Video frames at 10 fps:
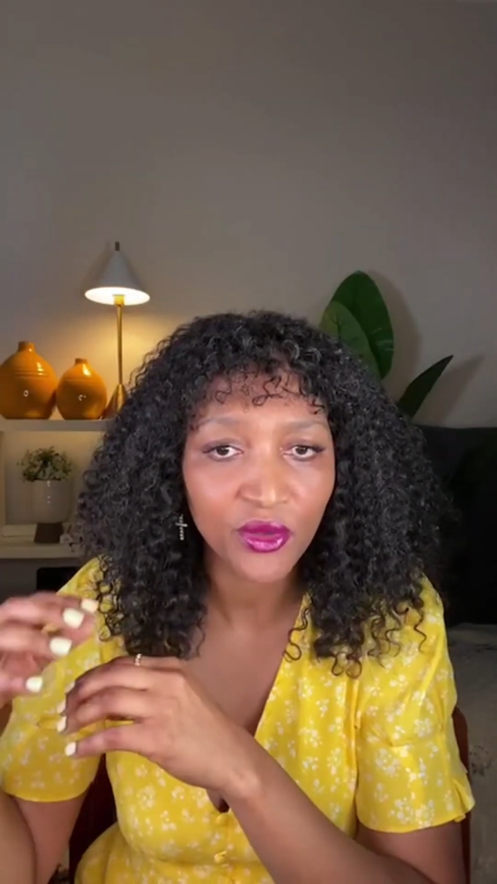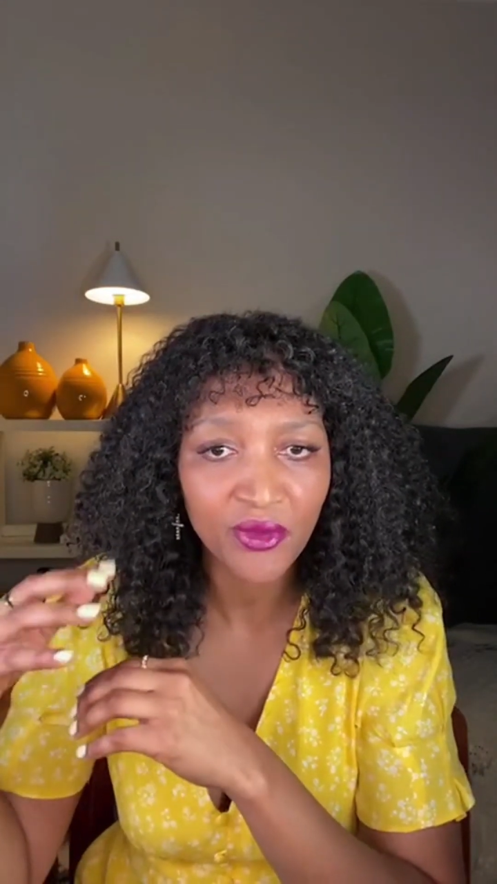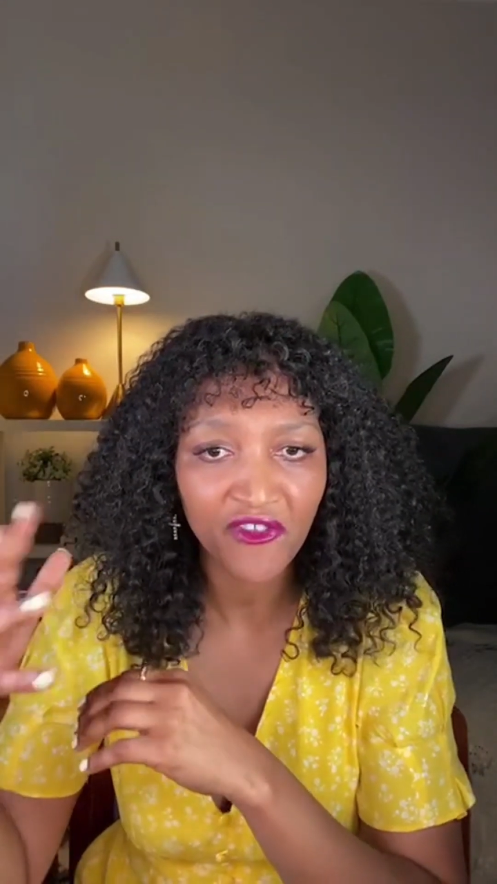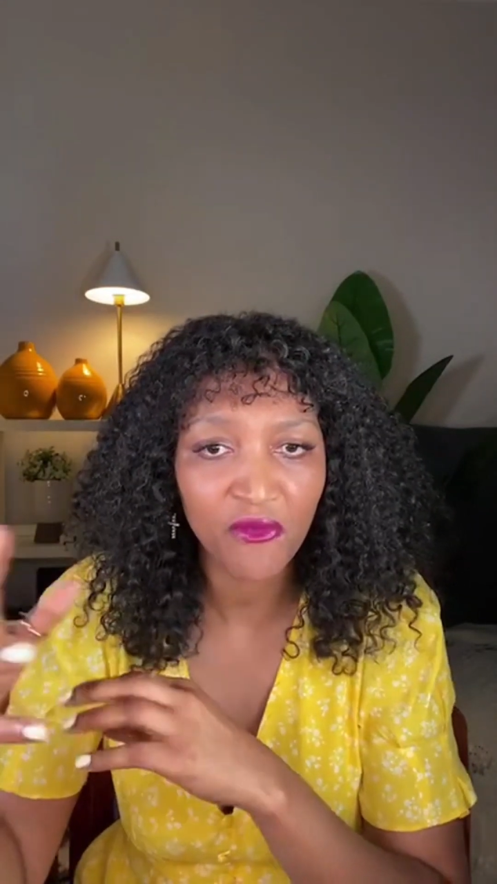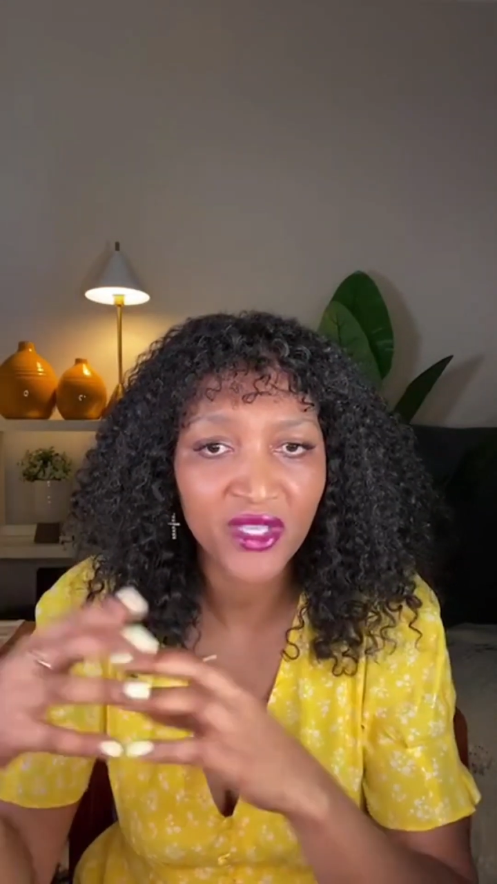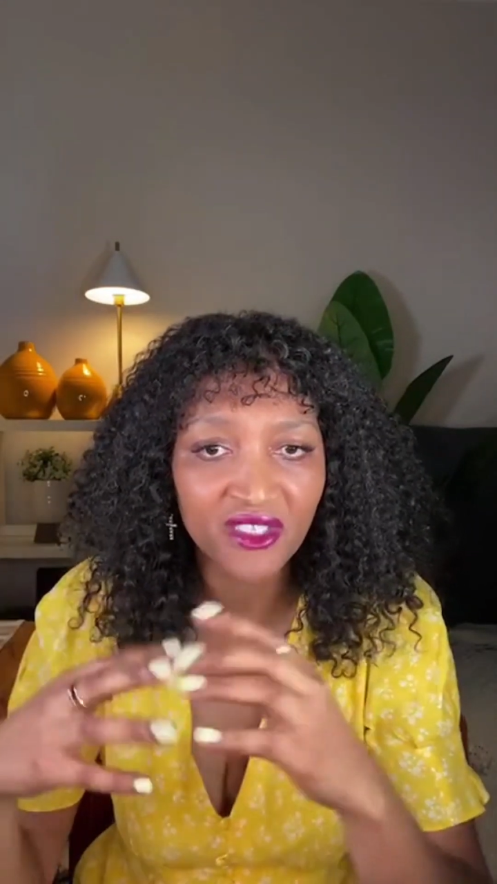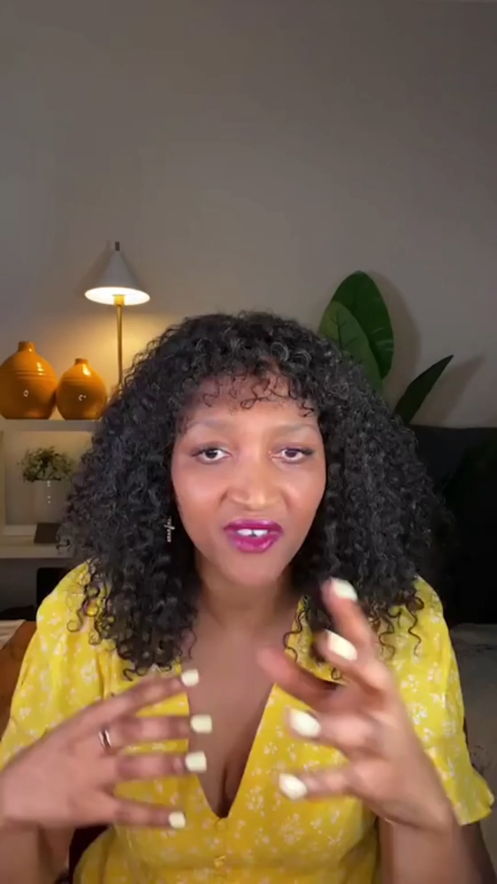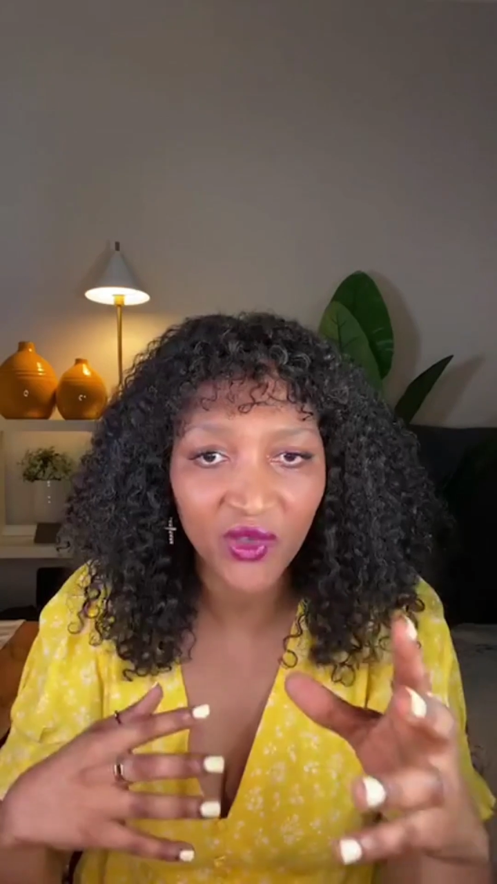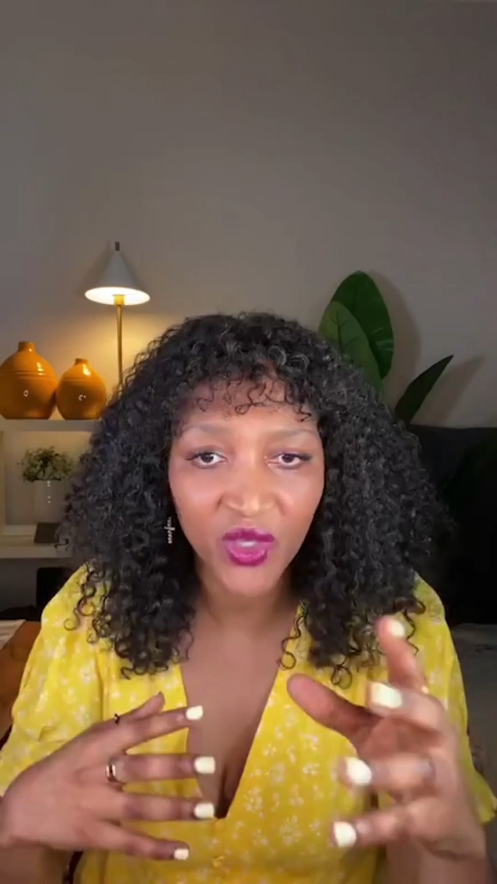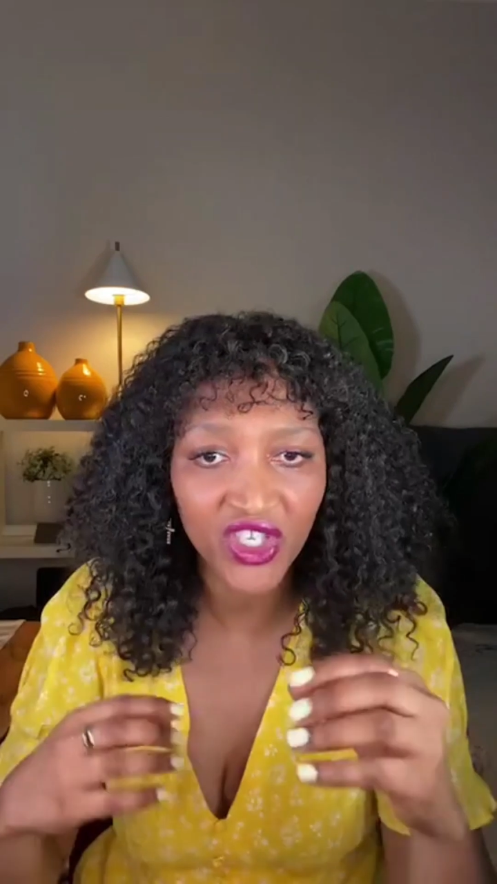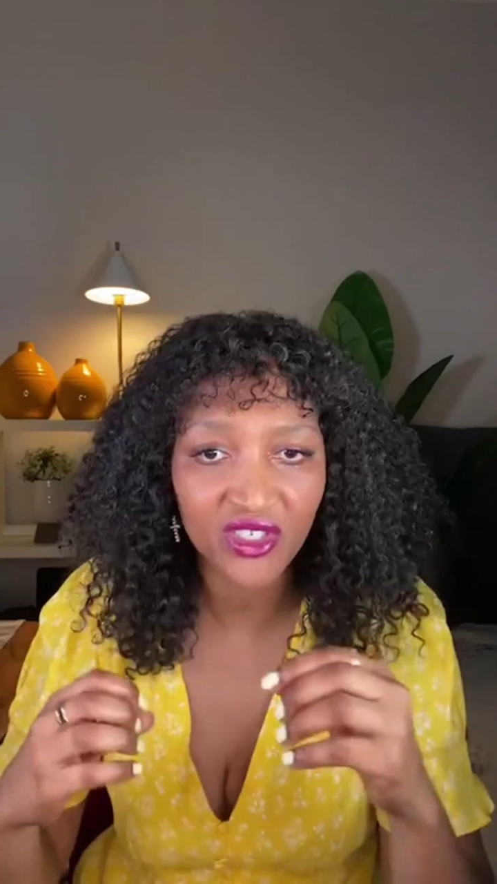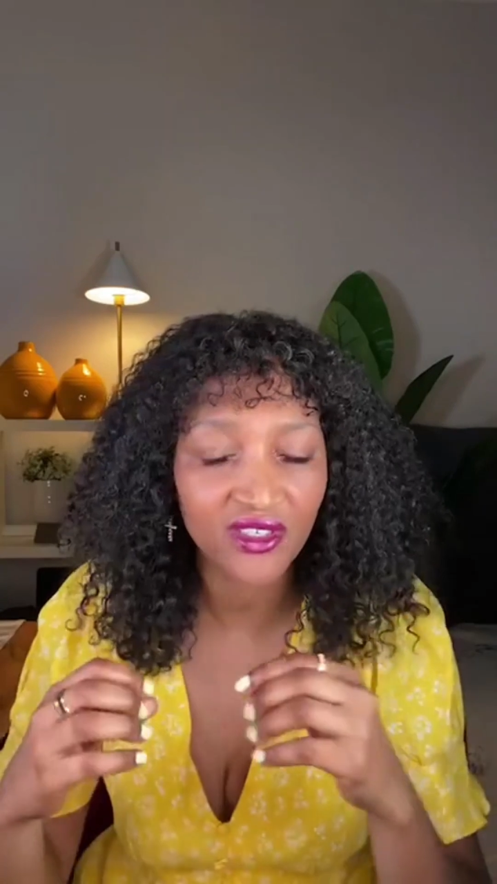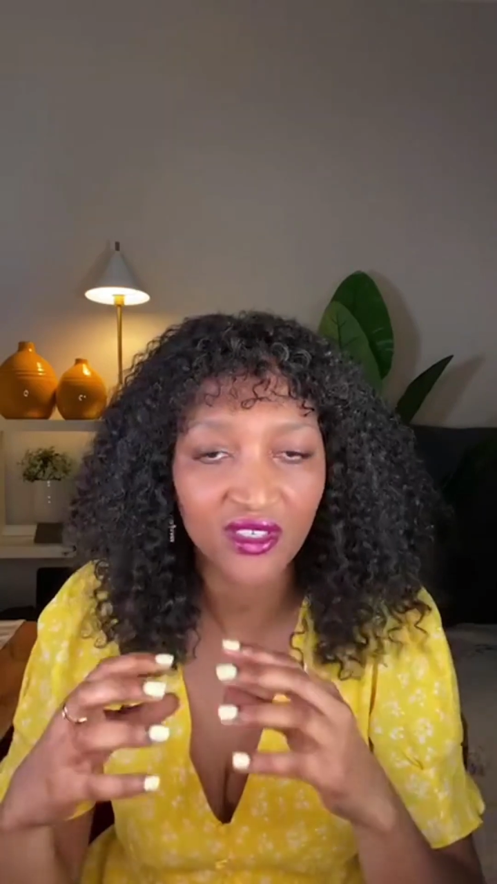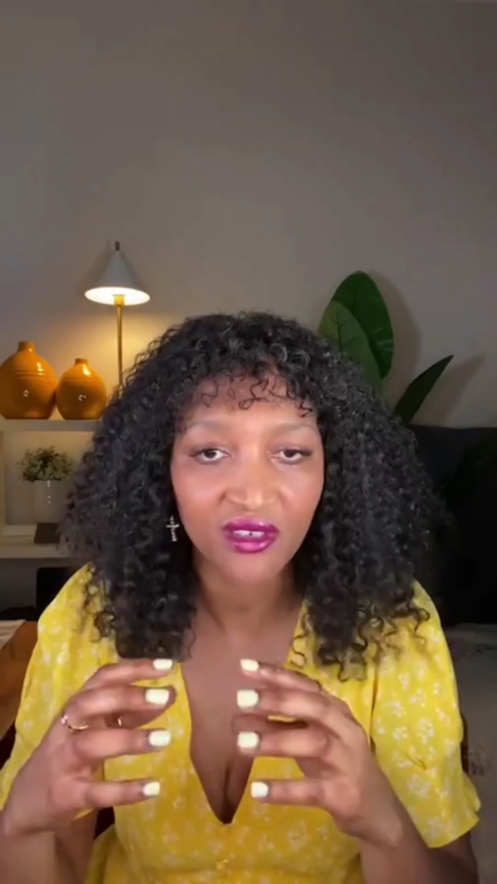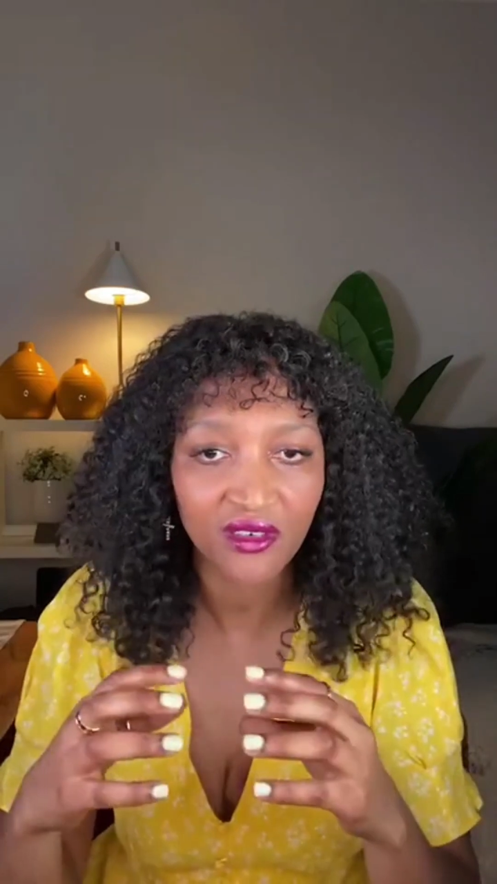performance
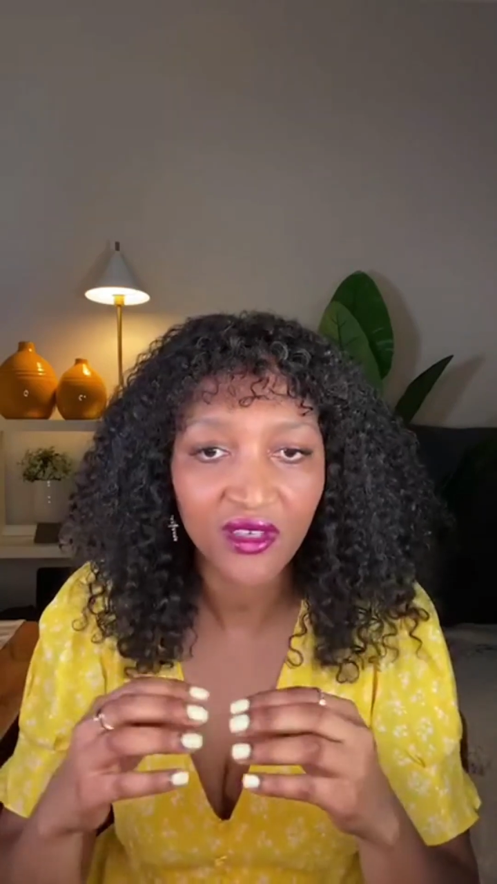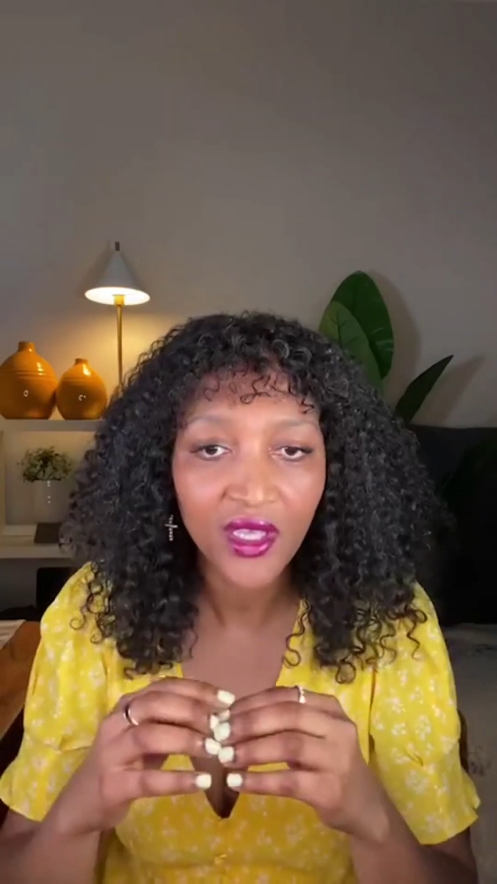evaluation. No.